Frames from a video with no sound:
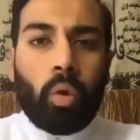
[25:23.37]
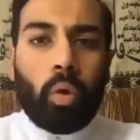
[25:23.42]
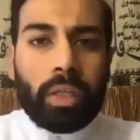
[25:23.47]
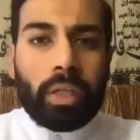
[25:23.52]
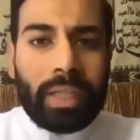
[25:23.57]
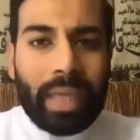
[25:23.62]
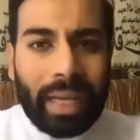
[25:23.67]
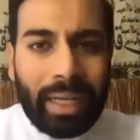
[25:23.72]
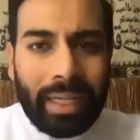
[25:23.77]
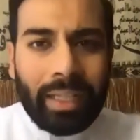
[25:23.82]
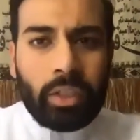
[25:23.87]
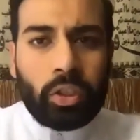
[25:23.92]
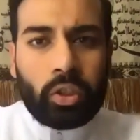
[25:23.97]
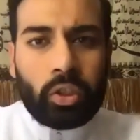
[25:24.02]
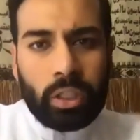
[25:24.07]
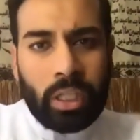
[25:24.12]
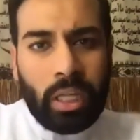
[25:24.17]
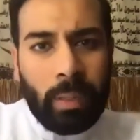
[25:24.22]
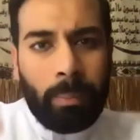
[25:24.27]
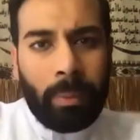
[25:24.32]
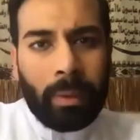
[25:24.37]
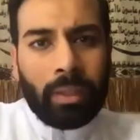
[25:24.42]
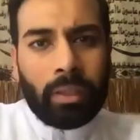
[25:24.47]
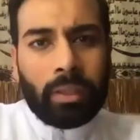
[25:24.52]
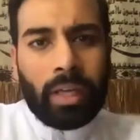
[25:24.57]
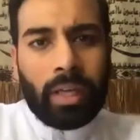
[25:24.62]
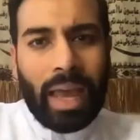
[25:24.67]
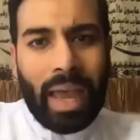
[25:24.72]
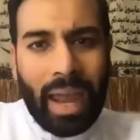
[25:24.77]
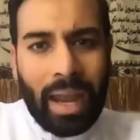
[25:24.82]
Keeping
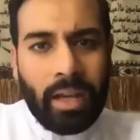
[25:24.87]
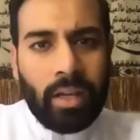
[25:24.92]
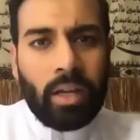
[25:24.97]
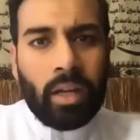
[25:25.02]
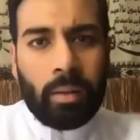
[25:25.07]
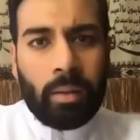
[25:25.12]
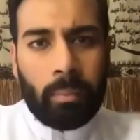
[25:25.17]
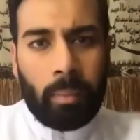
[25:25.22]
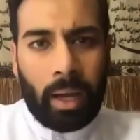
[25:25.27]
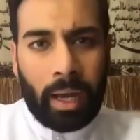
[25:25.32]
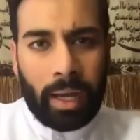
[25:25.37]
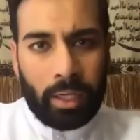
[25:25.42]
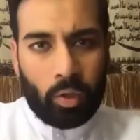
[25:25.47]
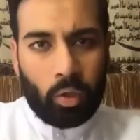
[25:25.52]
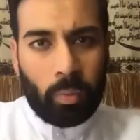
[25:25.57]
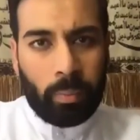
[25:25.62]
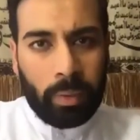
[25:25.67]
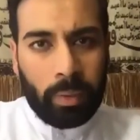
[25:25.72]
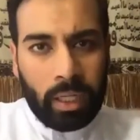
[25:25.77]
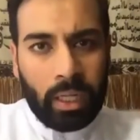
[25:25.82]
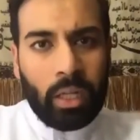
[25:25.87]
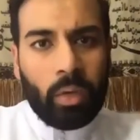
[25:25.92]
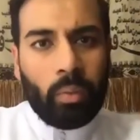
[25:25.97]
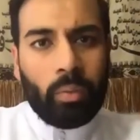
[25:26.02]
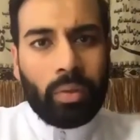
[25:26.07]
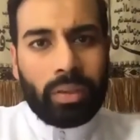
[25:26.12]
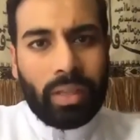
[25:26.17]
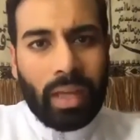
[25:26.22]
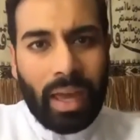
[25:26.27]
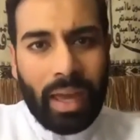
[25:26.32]
the end in mind, or beginning
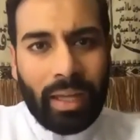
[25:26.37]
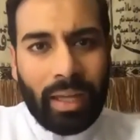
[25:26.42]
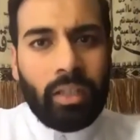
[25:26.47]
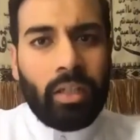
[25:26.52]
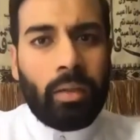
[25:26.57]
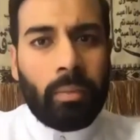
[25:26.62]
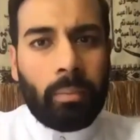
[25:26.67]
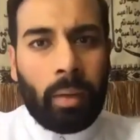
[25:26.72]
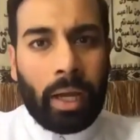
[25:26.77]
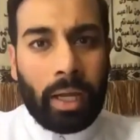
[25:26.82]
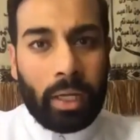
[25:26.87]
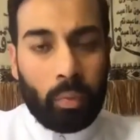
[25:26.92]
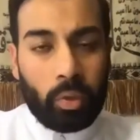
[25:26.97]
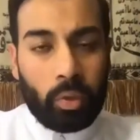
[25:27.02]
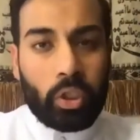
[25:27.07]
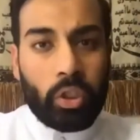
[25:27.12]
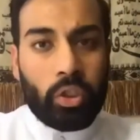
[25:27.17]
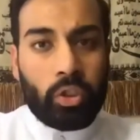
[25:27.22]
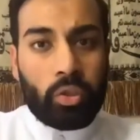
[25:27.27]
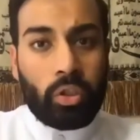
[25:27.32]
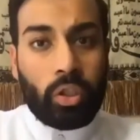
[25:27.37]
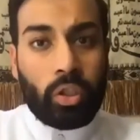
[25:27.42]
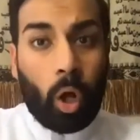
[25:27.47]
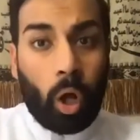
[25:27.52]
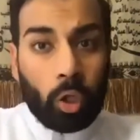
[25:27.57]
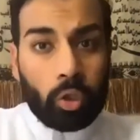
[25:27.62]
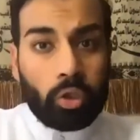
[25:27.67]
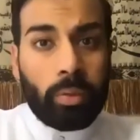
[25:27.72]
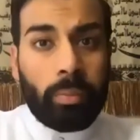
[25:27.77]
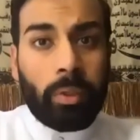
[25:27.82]
with the end in mind, which is the
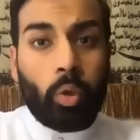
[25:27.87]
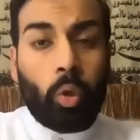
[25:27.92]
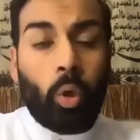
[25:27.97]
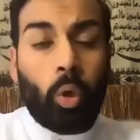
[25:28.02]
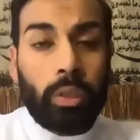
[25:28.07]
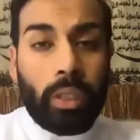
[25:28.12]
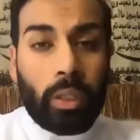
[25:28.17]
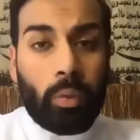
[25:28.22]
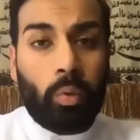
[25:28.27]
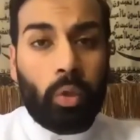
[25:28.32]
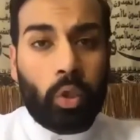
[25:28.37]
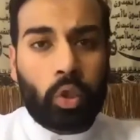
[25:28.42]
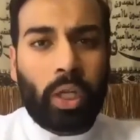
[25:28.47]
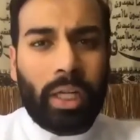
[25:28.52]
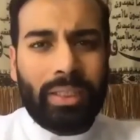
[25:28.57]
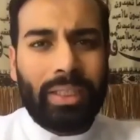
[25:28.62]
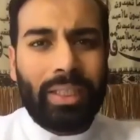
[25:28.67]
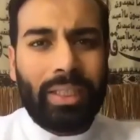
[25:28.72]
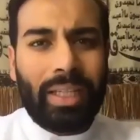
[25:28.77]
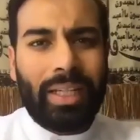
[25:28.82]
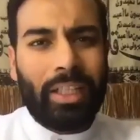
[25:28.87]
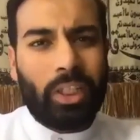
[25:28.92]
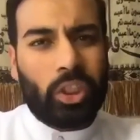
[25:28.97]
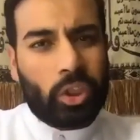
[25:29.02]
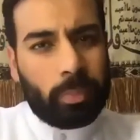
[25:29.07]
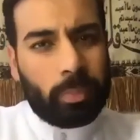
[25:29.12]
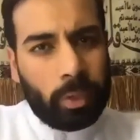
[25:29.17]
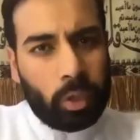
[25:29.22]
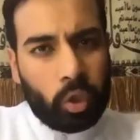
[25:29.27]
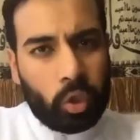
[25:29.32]
ultimate goal that we're trying to get, is
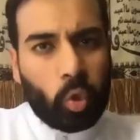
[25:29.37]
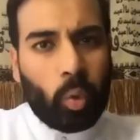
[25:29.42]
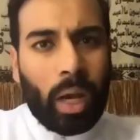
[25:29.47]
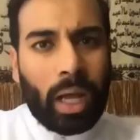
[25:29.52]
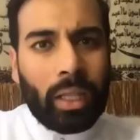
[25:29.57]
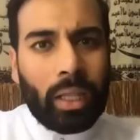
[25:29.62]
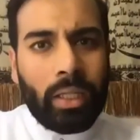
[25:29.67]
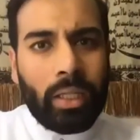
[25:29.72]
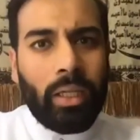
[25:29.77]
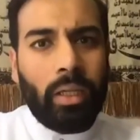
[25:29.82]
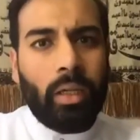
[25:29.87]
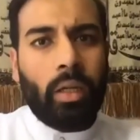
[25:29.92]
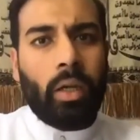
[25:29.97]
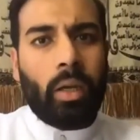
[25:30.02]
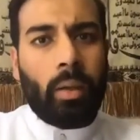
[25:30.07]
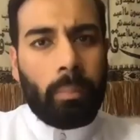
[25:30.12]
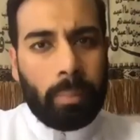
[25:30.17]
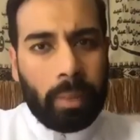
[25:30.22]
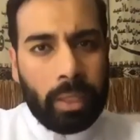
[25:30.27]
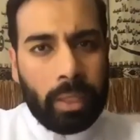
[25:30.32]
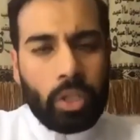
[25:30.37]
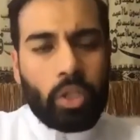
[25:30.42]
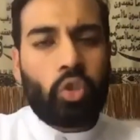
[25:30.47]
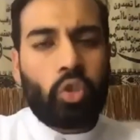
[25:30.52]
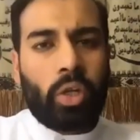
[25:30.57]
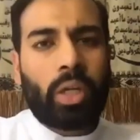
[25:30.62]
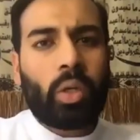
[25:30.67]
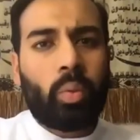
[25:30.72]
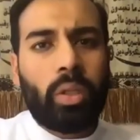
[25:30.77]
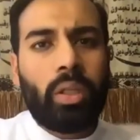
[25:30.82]
spirituality, peace,
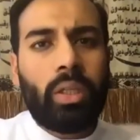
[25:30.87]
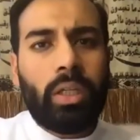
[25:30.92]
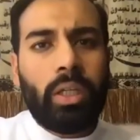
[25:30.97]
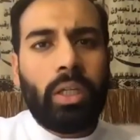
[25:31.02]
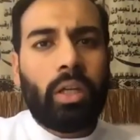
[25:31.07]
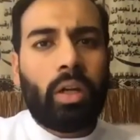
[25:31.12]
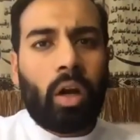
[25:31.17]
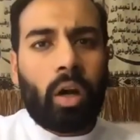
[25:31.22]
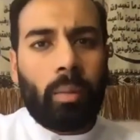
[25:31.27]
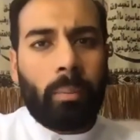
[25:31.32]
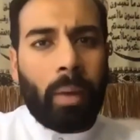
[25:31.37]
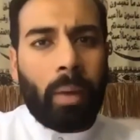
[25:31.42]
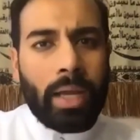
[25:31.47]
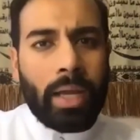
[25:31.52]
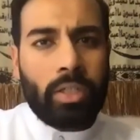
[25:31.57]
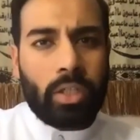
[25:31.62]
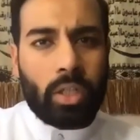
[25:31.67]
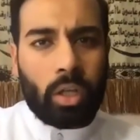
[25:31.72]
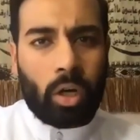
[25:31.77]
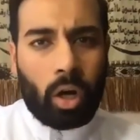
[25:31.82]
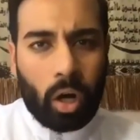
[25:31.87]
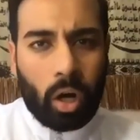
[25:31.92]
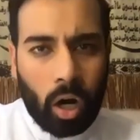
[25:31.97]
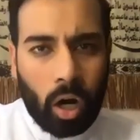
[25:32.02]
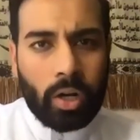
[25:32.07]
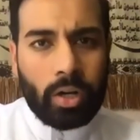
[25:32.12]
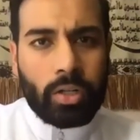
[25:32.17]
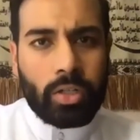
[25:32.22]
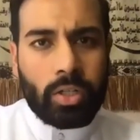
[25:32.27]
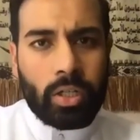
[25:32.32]
tranquility in our minds and our
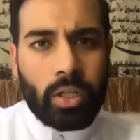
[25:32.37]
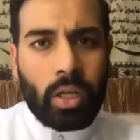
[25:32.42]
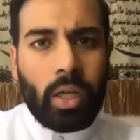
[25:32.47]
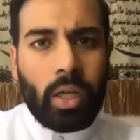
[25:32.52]
hearts.